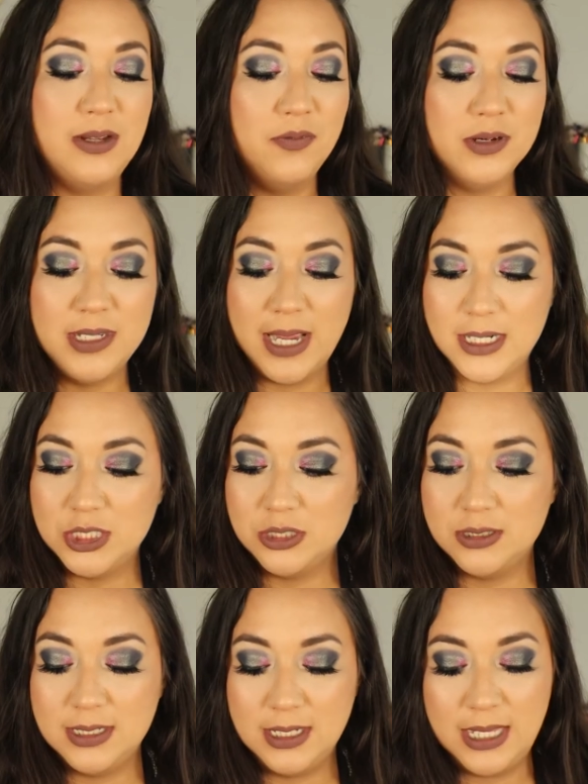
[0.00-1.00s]
different
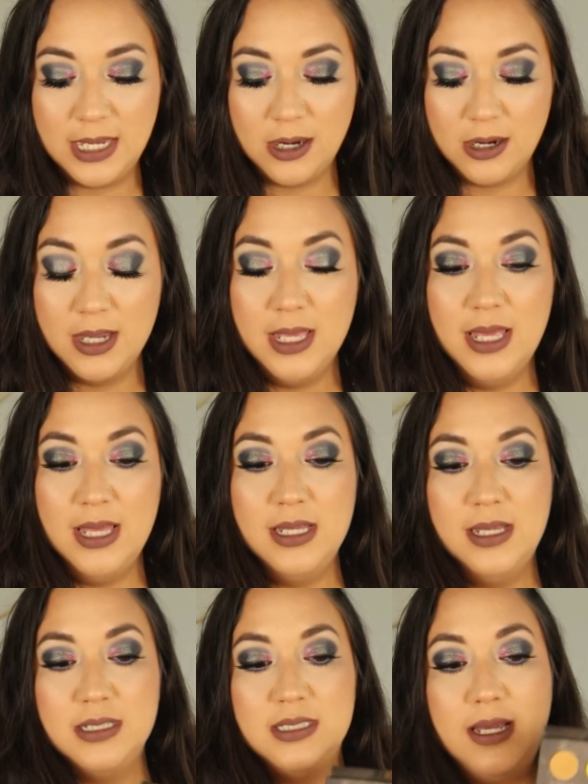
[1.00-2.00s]
textures in here.
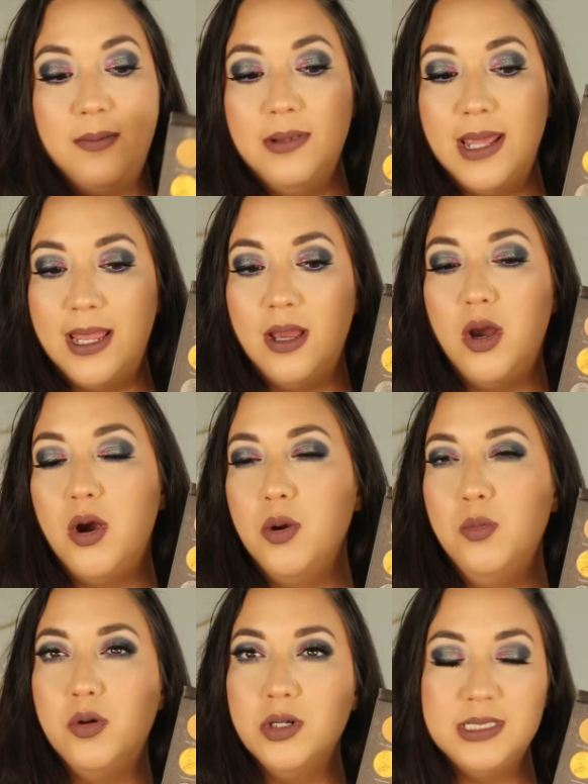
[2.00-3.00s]
Some like
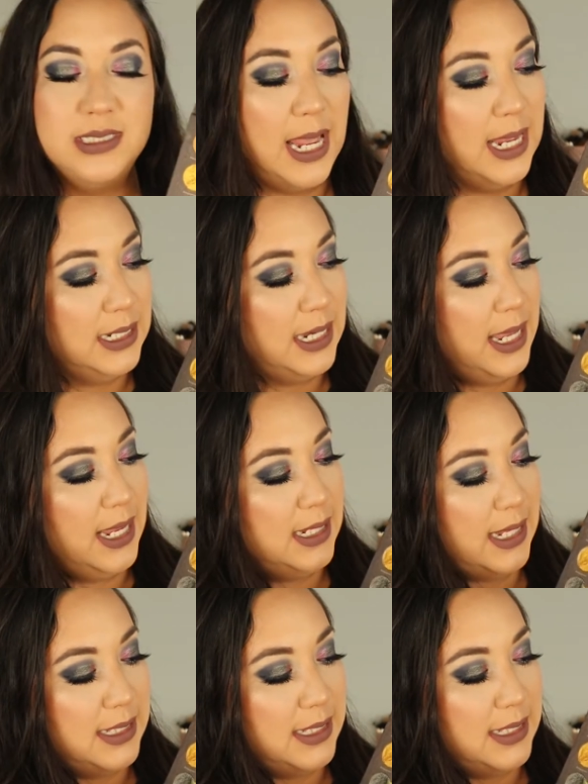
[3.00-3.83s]
are more satin-like,